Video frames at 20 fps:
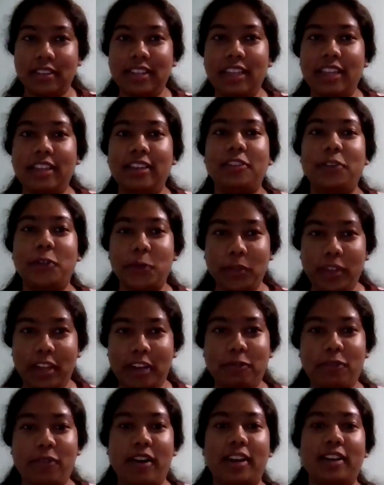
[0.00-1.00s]
certain things, do
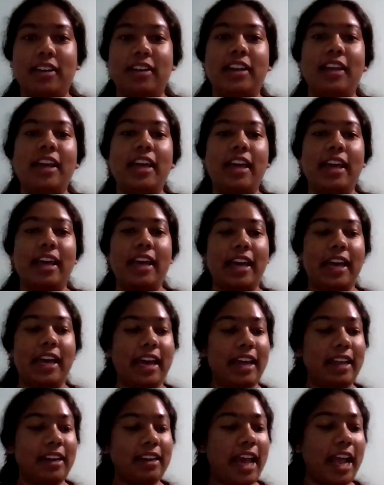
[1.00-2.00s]
that one,
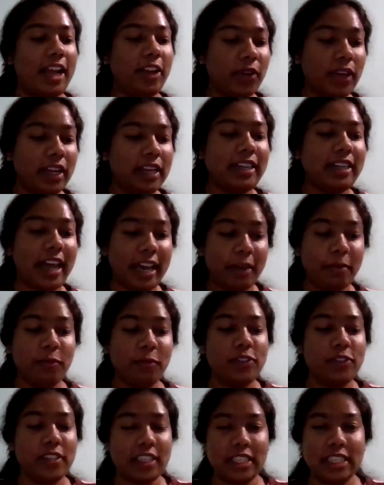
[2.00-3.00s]
and allocate
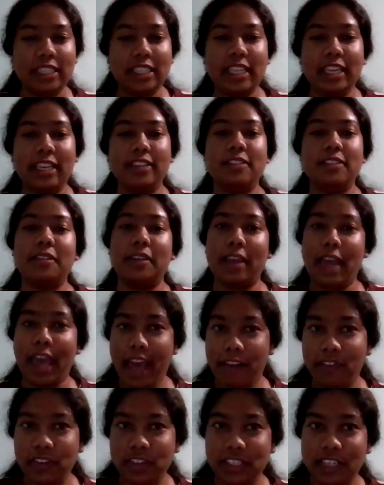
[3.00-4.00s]
time for certain things,
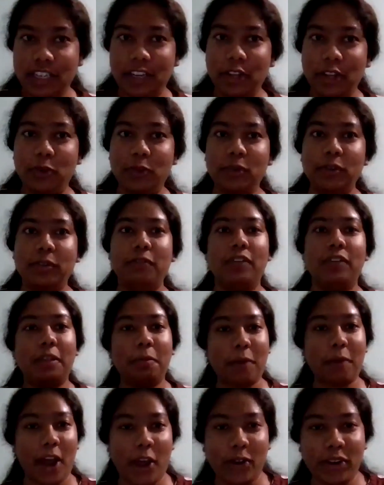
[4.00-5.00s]
have a schedule
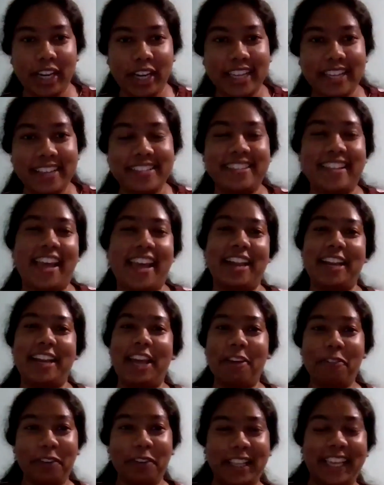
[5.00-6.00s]
with priorities
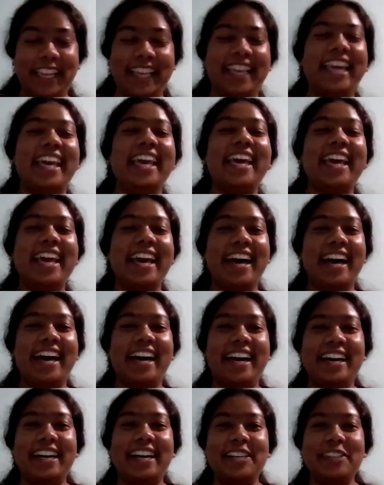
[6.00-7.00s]
and everything.
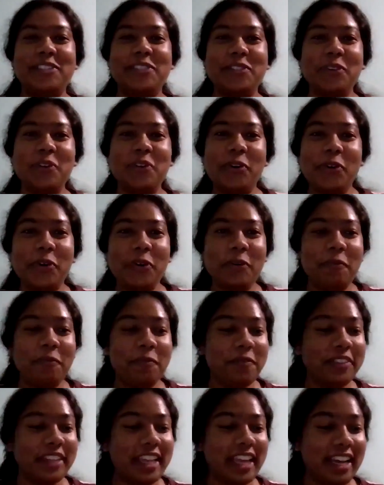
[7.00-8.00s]
So
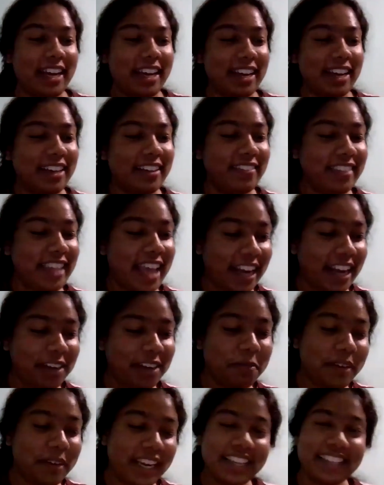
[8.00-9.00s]

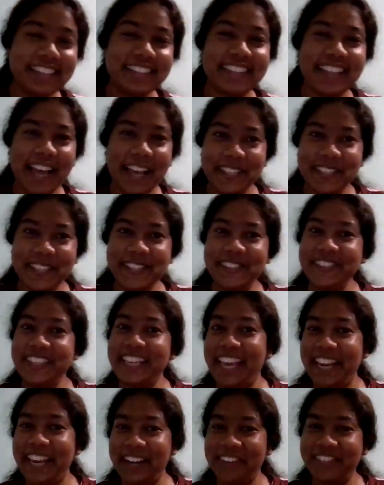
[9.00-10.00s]
that brings us to
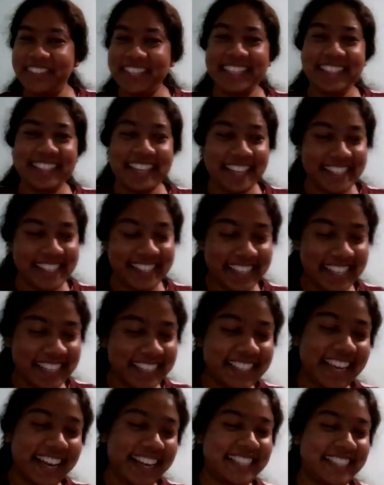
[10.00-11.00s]
the end of this
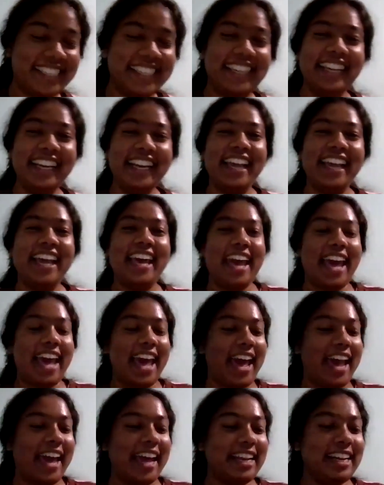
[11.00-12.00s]
discussion.
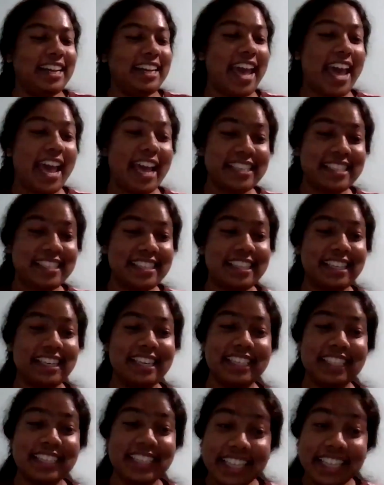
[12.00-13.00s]
And as
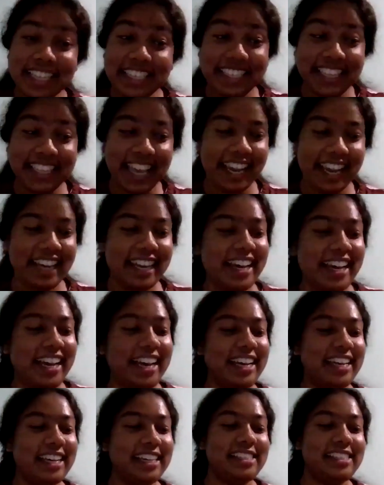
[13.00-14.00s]
Sir said,
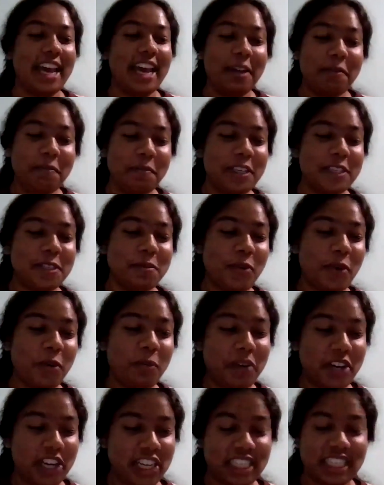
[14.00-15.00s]
time is
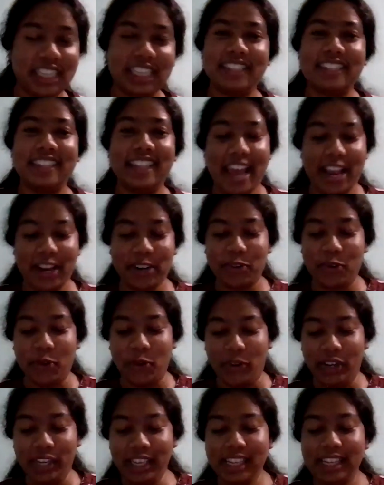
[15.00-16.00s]
more precious than
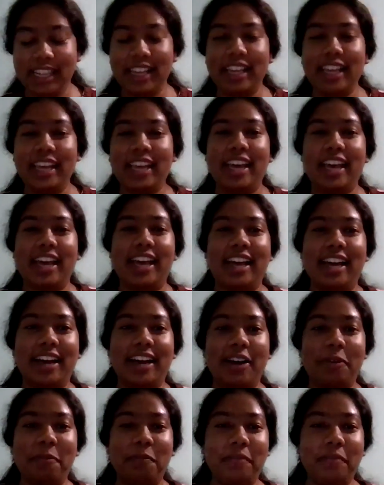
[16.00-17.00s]
gold.
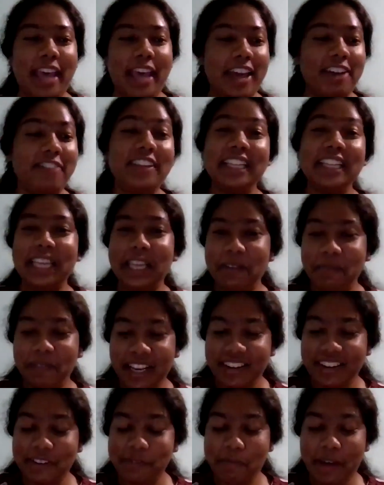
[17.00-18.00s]
And we'll keep
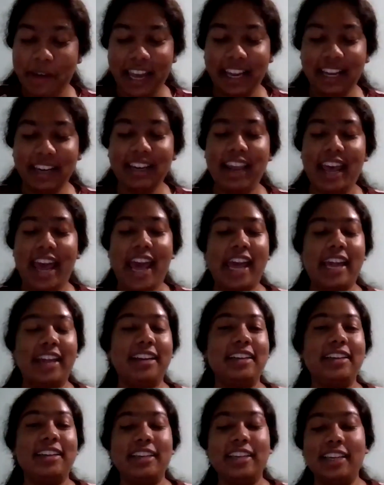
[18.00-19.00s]
that in mind.
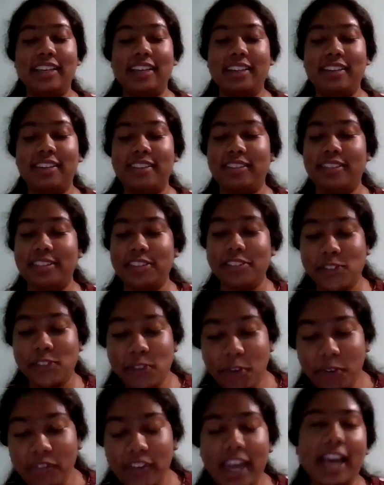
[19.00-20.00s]
And
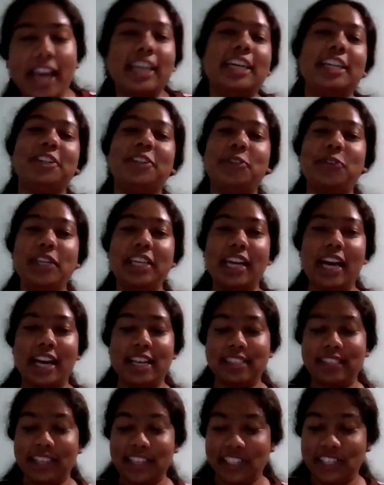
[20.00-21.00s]
so we are concluding
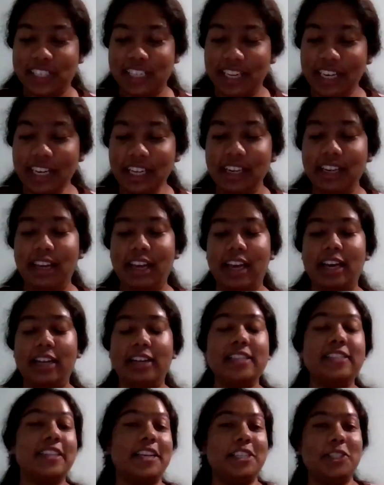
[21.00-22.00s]
our session,
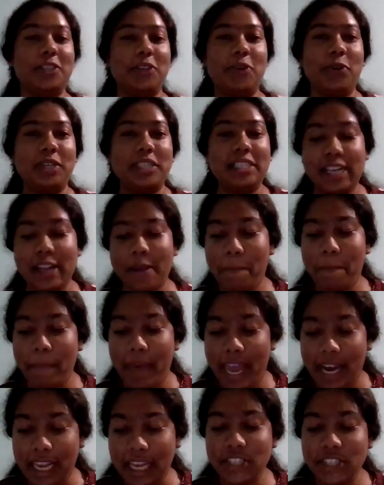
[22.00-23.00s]
discussion on
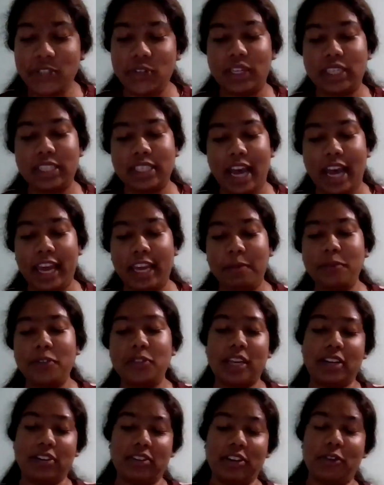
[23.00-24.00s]
manage your time
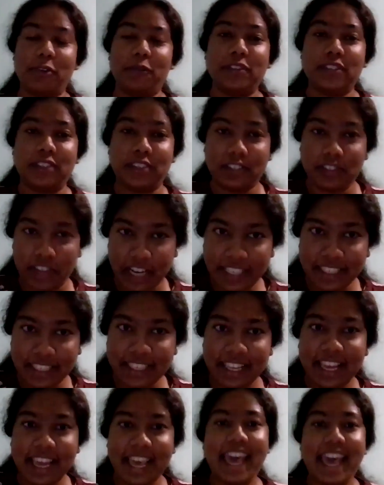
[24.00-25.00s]
to get rid of
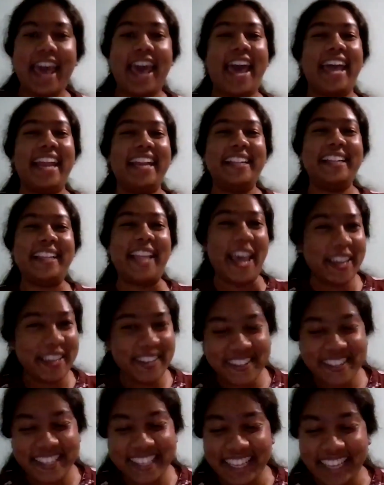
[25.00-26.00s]
stress. And
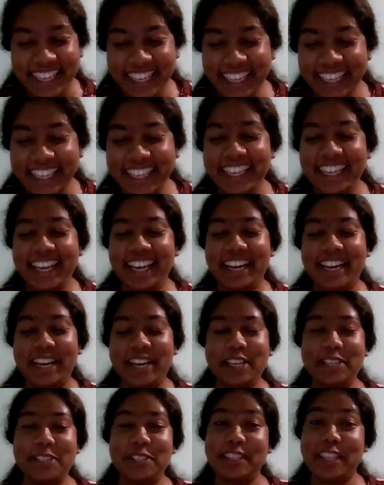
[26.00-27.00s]
thank you, sir.
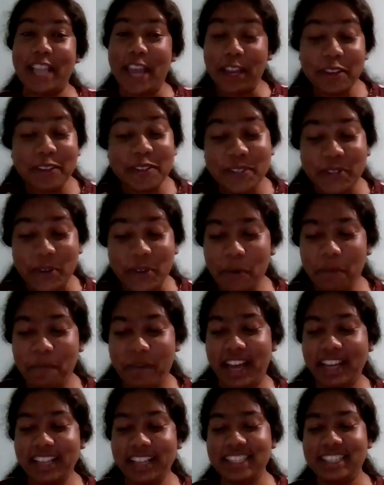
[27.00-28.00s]
Thank you so
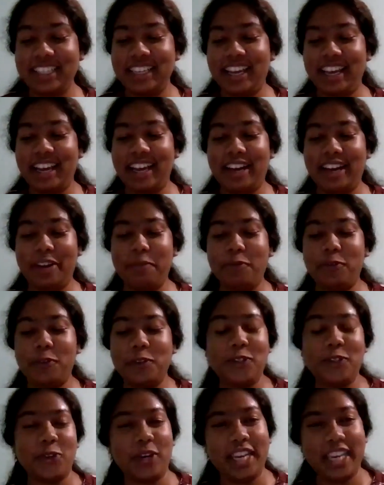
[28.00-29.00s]
much
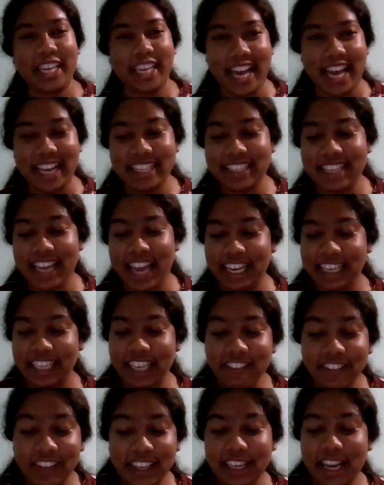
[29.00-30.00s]
for joining us
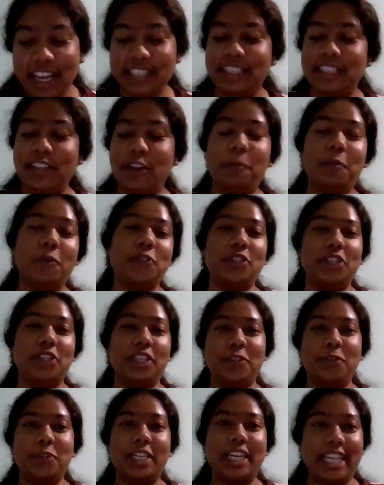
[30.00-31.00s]
and giving us the
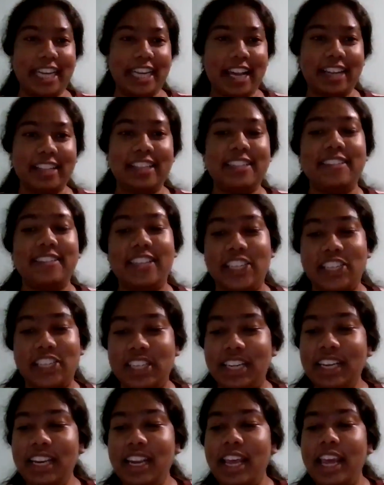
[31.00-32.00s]
opportunity to conduct this
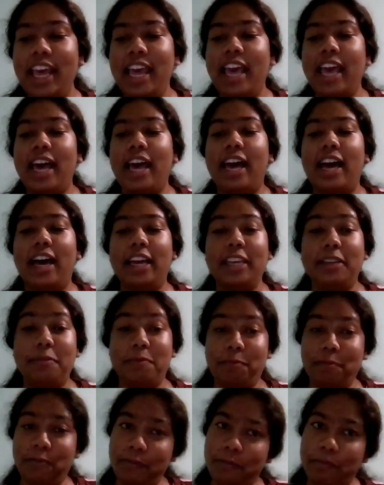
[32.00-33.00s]
session
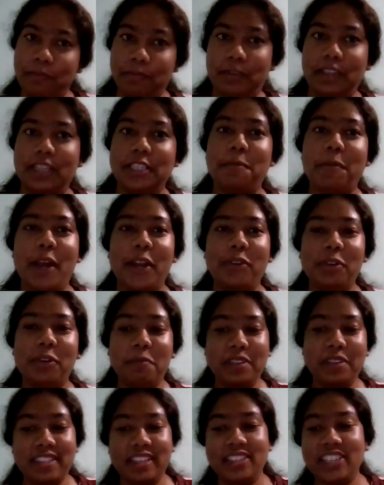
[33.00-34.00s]
despite
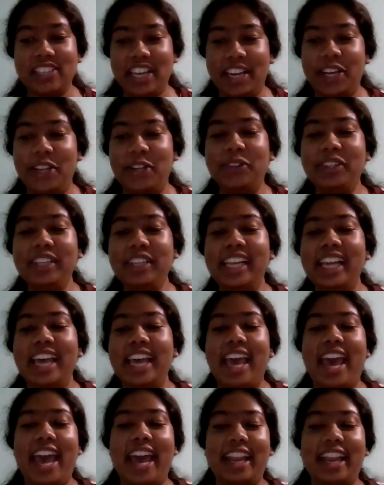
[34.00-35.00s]
your busy schedule.
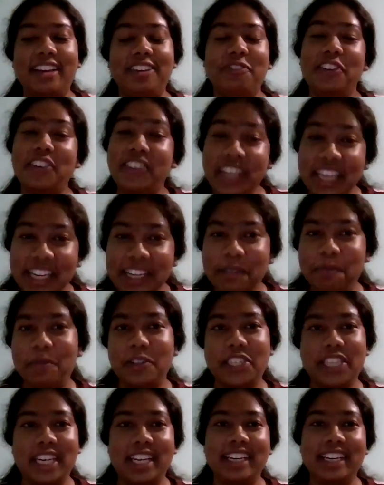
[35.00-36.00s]
And we really
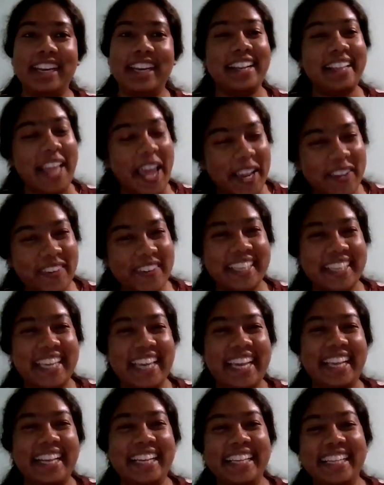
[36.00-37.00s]
appreciate it. And thank you
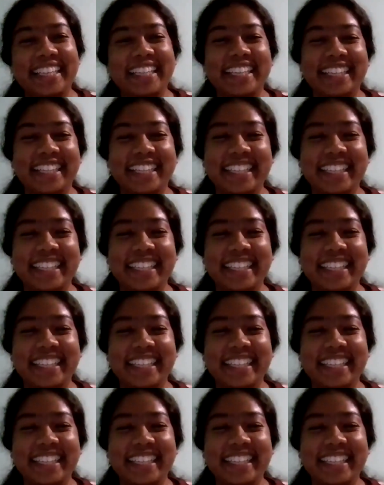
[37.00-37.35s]
again.